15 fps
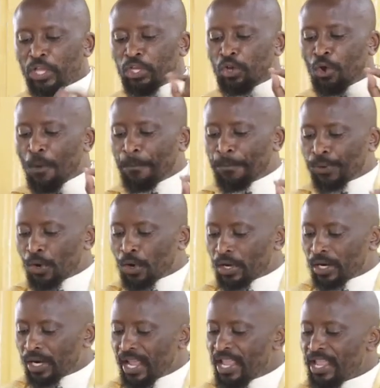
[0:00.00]
you
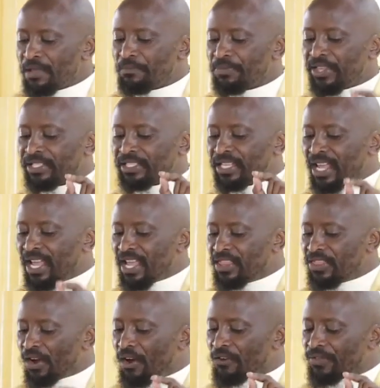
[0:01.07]
proclaim the
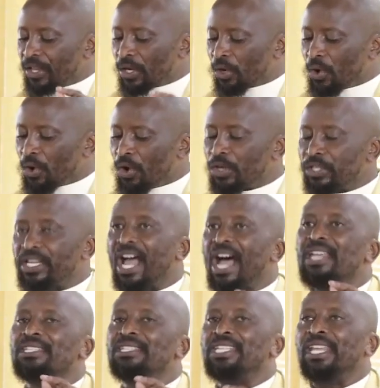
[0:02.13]
death of the Lord
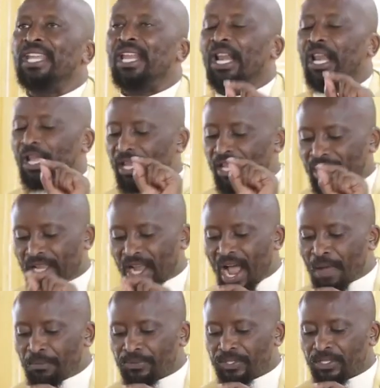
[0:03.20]
until he
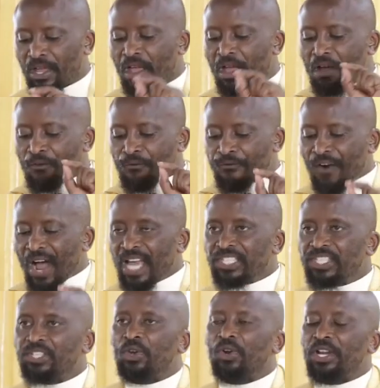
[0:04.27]
comes.
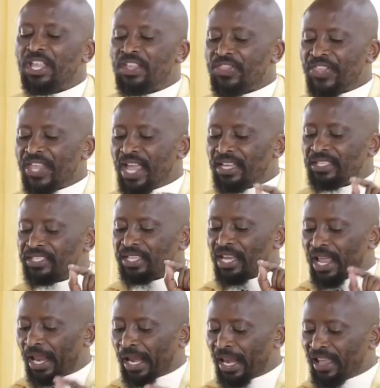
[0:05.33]
1 Corinthians
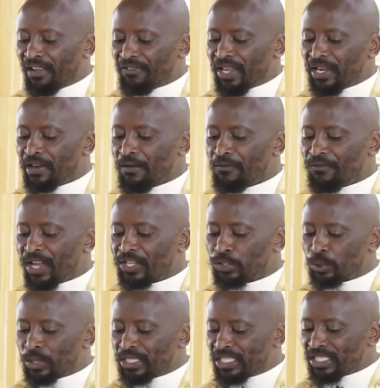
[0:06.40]

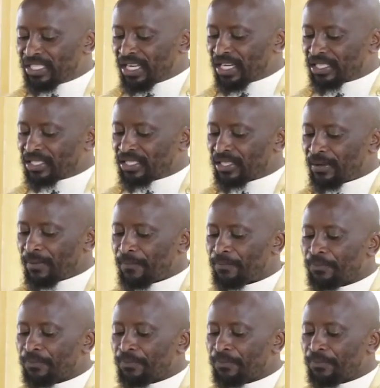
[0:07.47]
11:26.